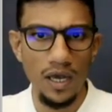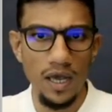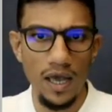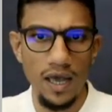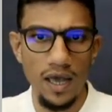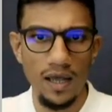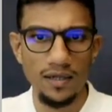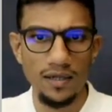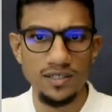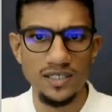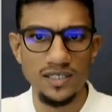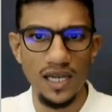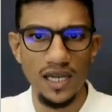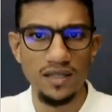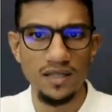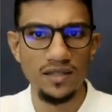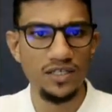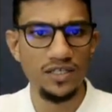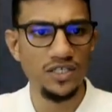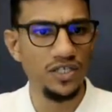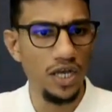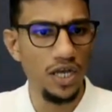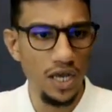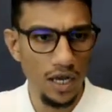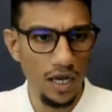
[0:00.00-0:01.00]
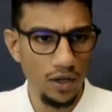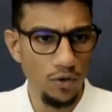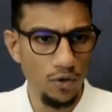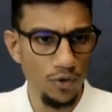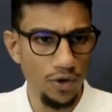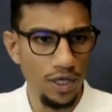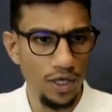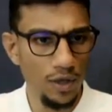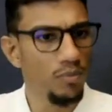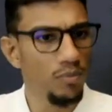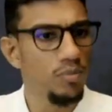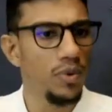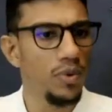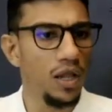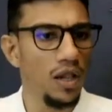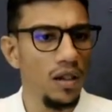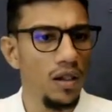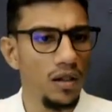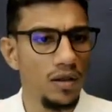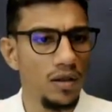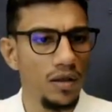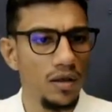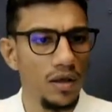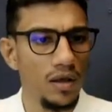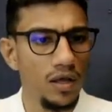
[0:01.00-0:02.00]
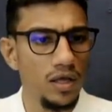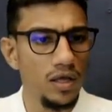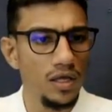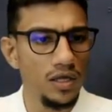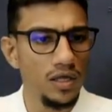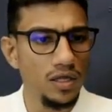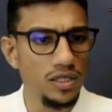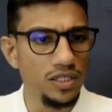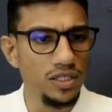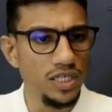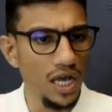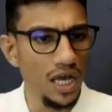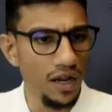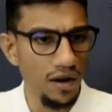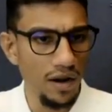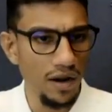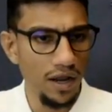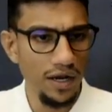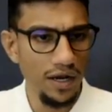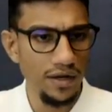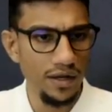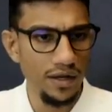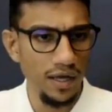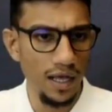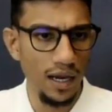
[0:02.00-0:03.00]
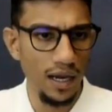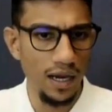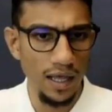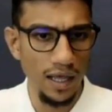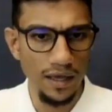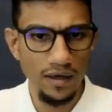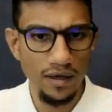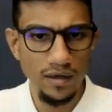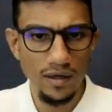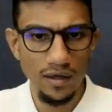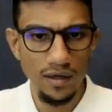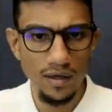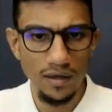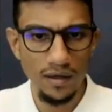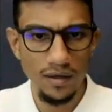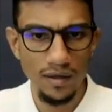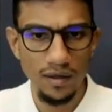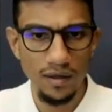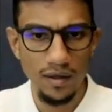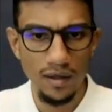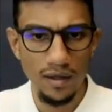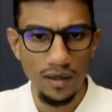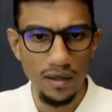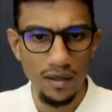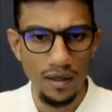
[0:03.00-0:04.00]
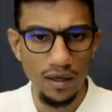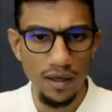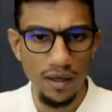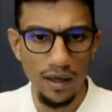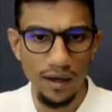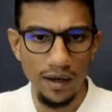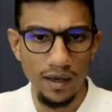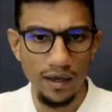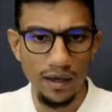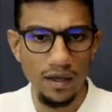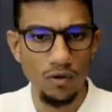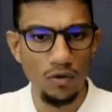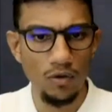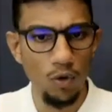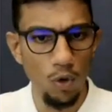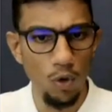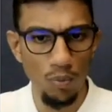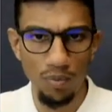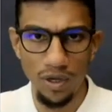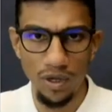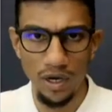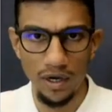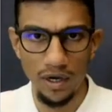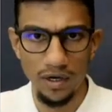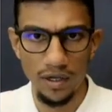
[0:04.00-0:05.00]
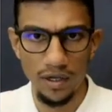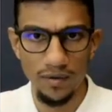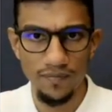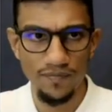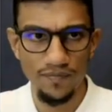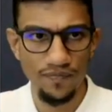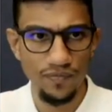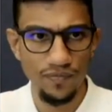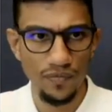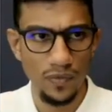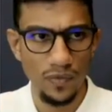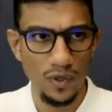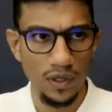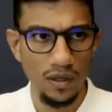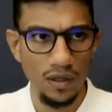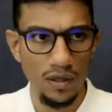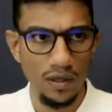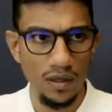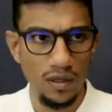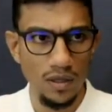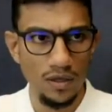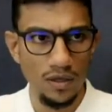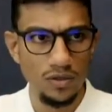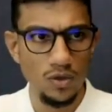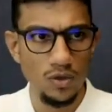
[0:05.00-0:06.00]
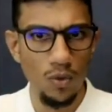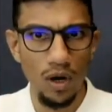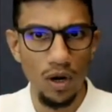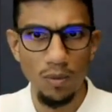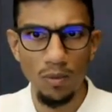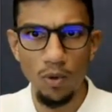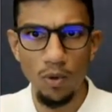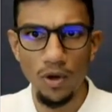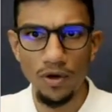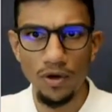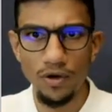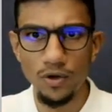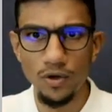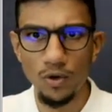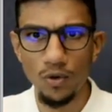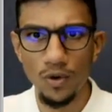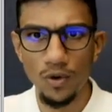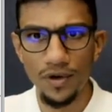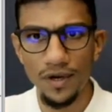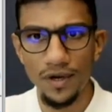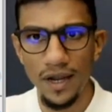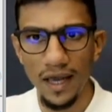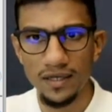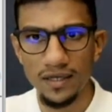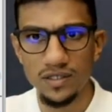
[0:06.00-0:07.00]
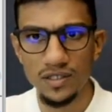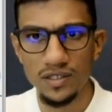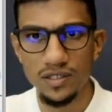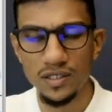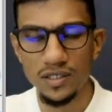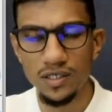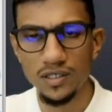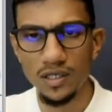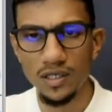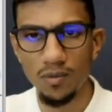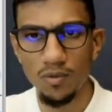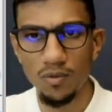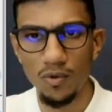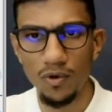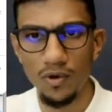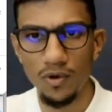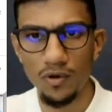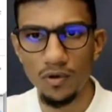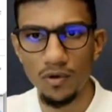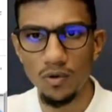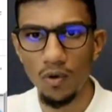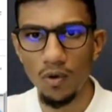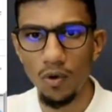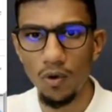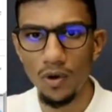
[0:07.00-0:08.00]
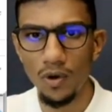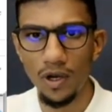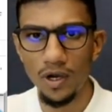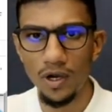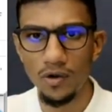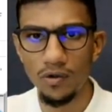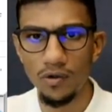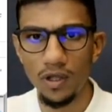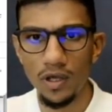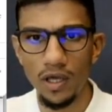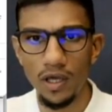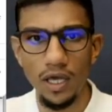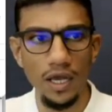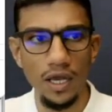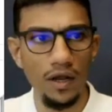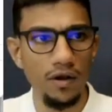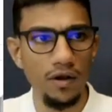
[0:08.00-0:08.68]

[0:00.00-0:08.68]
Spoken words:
and select the share unique bill, generate a link, and I can copy it. So what I'm going to do next is I'm going to go into the